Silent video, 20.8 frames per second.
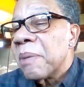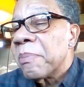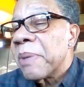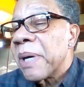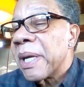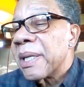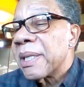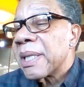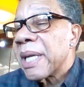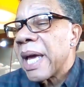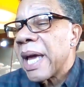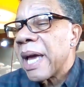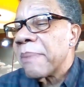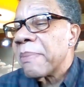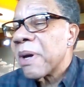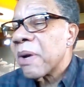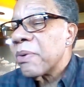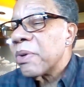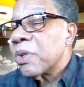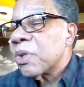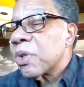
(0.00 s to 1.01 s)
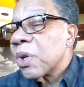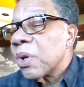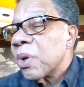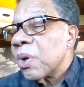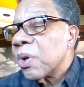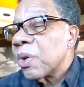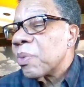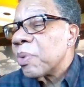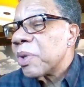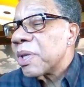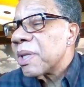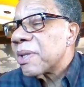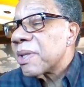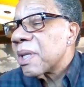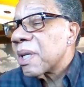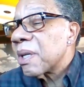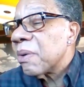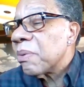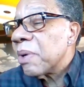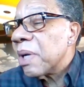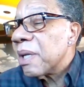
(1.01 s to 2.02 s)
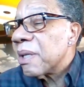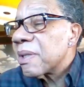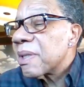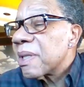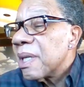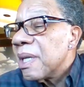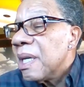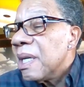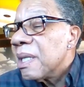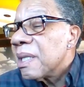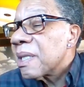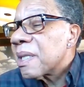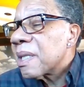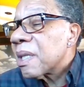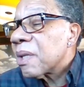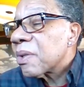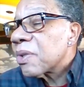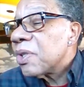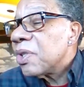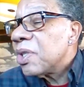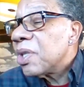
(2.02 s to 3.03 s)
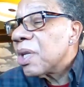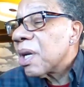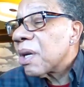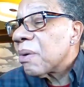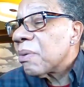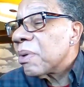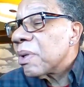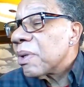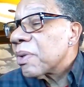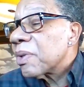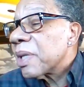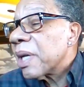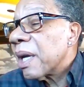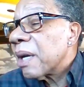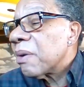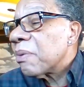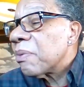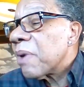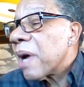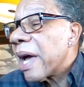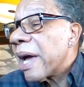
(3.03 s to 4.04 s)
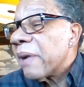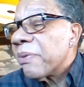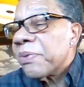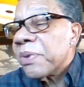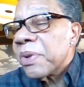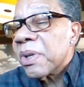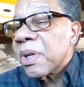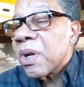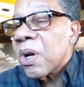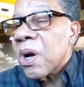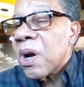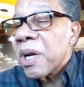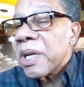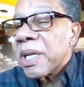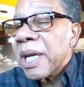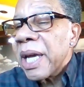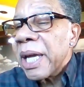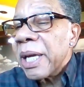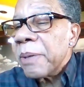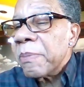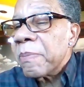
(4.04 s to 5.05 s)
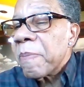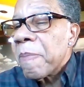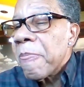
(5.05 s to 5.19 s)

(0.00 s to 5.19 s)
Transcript: By the time I returned with the cigarettes, Silk's generals had arrived for the card game.